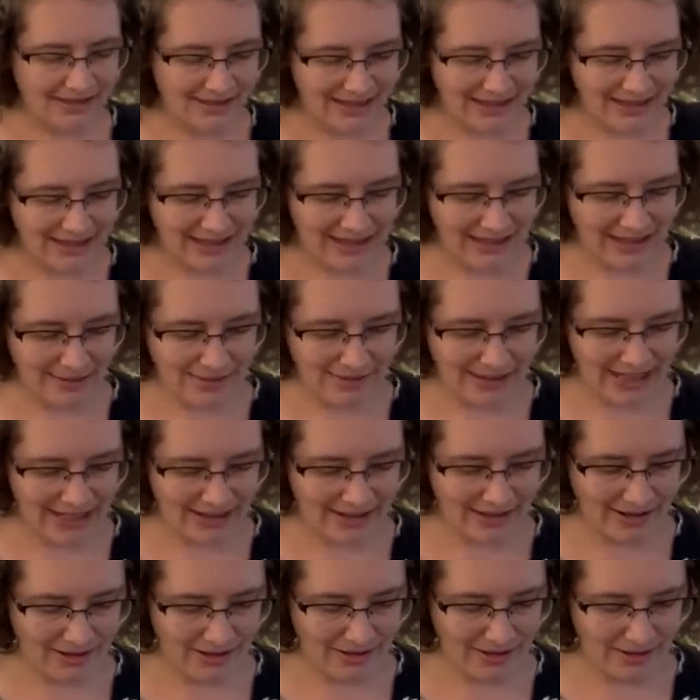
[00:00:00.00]
There we
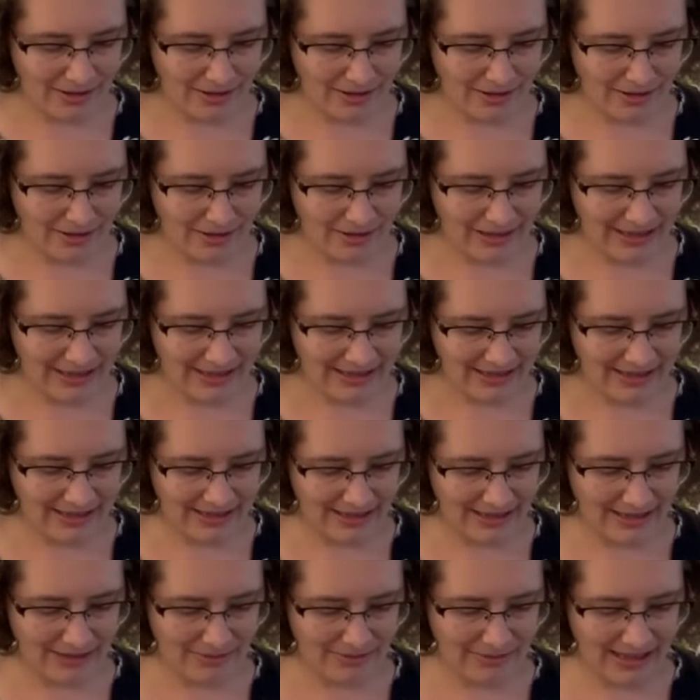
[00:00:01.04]
go,
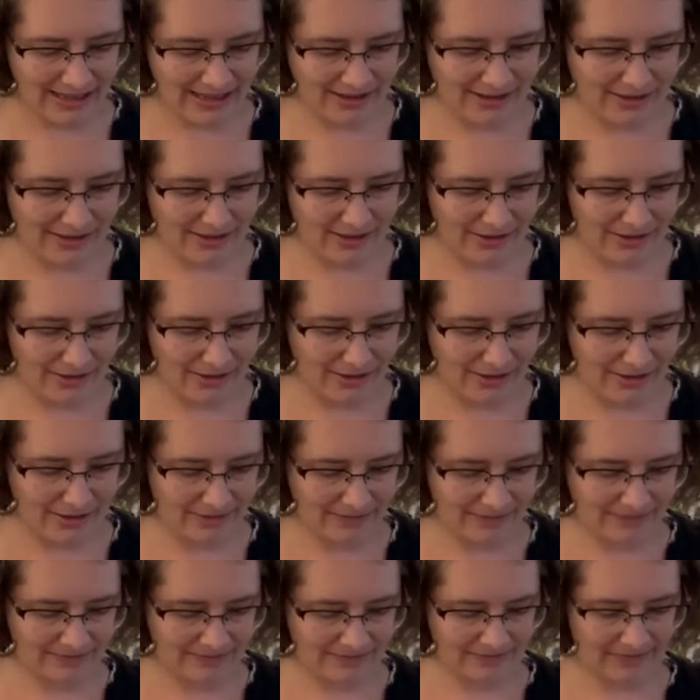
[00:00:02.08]
there we go.
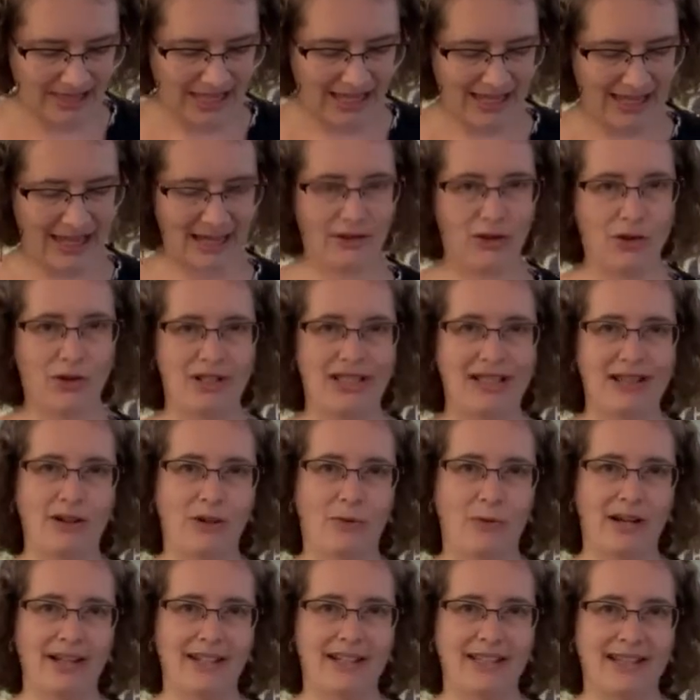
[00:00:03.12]
And of course I
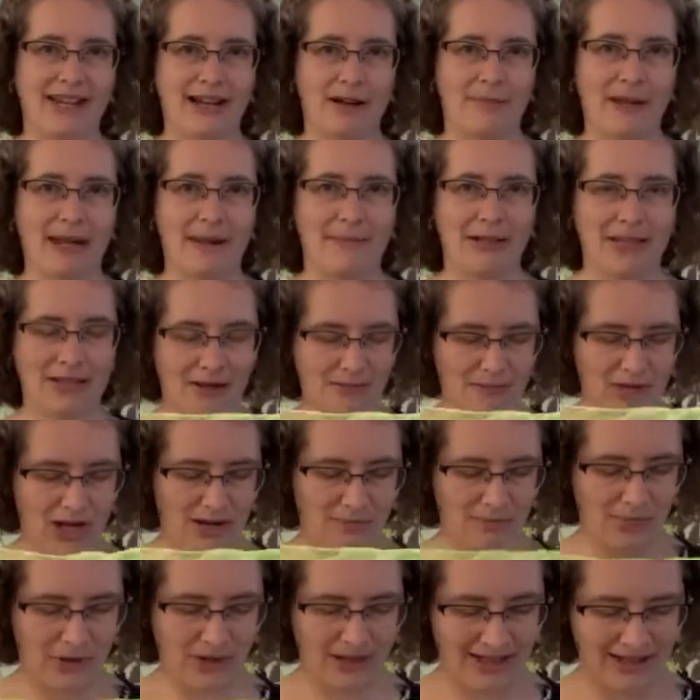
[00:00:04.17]
don't want to scare baby, so I'm
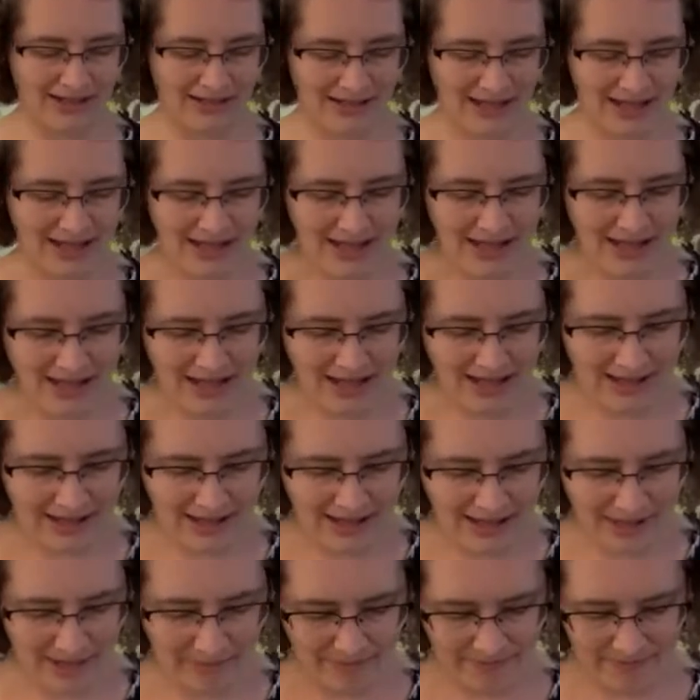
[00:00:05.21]
not putting
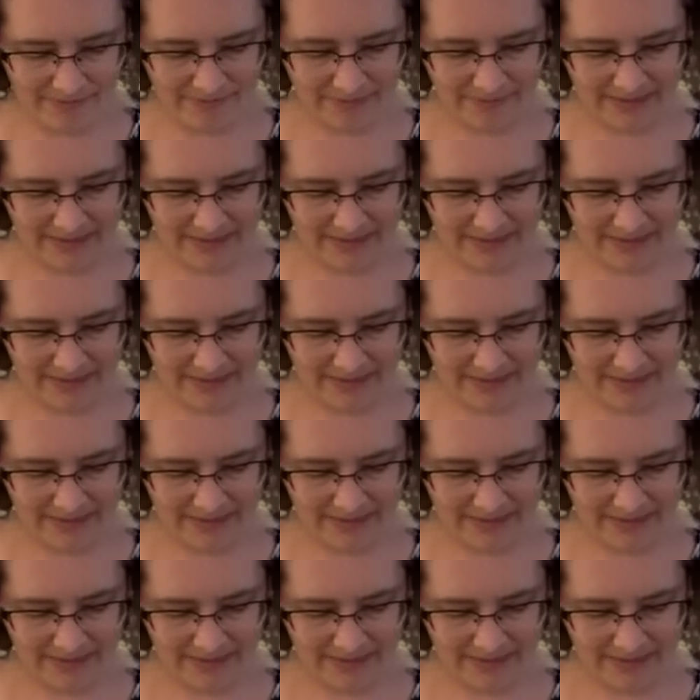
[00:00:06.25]
the